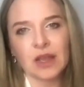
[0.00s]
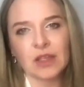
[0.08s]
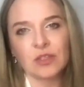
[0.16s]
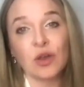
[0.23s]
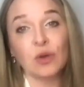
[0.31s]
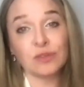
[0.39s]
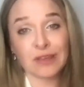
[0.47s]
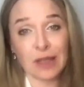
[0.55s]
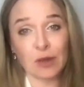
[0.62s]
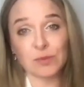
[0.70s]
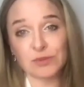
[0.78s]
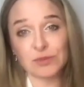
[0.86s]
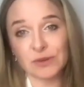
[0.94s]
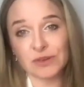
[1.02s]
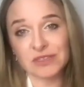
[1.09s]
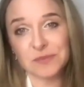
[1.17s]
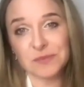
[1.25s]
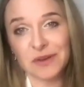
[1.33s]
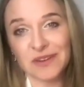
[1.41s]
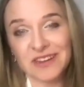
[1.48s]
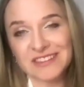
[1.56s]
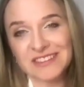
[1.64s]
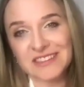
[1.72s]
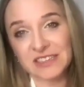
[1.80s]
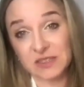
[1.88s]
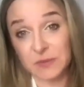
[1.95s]
No doubt your
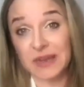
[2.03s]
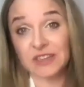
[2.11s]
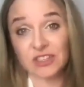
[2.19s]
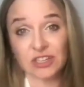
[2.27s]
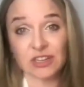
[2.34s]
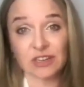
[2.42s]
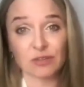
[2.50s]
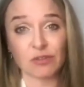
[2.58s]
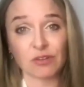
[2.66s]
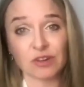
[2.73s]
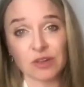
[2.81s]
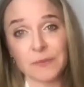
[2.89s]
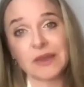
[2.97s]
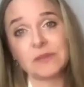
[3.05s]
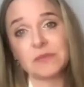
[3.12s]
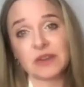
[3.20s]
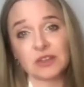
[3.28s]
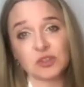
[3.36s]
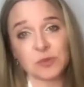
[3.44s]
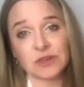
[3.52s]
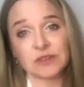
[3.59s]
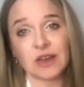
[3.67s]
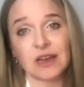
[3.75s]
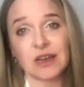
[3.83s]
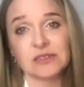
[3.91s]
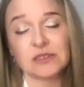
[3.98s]
experience, especially in chronic pain management,
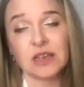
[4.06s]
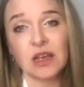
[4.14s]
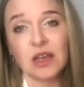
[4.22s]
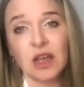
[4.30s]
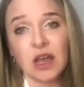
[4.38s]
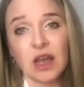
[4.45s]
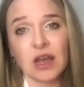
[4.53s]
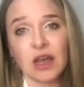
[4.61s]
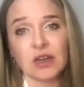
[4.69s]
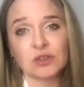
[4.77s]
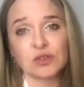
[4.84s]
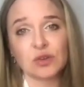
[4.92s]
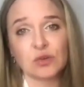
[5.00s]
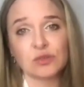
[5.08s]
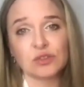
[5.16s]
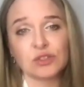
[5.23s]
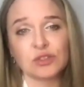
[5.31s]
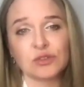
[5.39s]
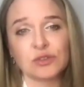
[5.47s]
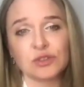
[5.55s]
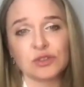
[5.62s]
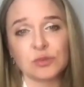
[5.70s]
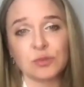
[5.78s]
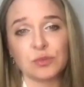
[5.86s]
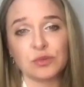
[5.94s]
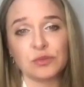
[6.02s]
has taught you to
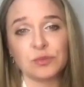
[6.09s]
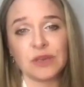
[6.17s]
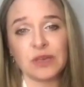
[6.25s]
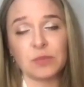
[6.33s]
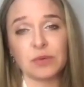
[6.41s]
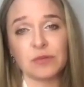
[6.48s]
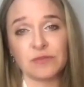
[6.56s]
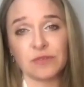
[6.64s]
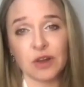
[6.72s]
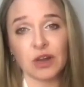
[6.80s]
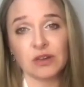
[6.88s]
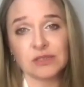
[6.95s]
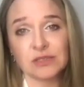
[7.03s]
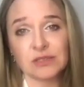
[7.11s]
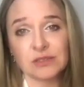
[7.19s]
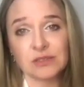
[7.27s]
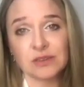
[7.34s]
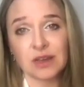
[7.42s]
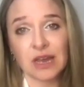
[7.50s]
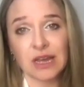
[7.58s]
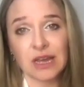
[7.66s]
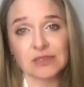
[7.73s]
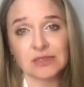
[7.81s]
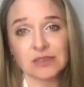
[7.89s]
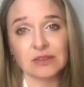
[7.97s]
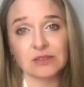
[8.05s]
put people first at the
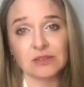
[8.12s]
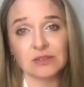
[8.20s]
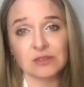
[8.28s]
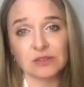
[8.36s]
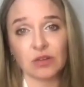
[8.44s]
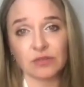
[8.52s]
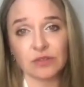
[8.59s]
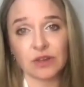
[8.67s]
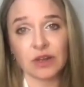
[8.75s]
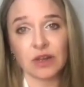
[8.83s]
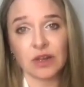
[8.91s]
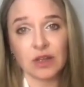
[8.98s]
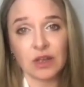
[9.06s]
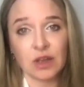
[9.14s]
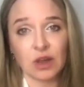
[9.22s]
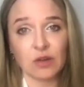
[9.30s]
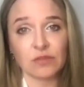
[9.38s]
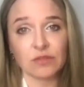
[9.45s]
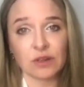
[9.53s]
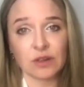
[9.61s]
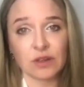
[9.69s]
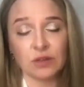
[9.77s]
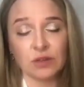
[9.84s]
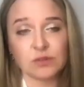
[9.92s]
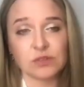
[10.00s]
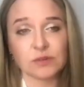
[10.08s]
center of the
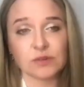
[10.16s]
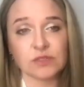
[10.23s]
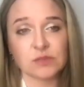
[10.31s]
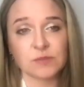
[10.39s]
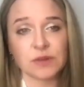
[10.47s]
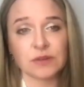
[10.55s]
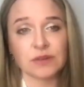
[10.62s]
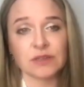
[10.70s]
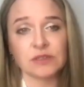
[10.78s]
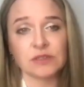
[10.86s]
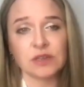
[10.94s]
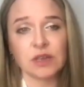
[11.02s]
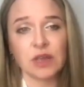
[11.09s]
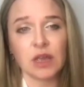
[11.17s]
user experience.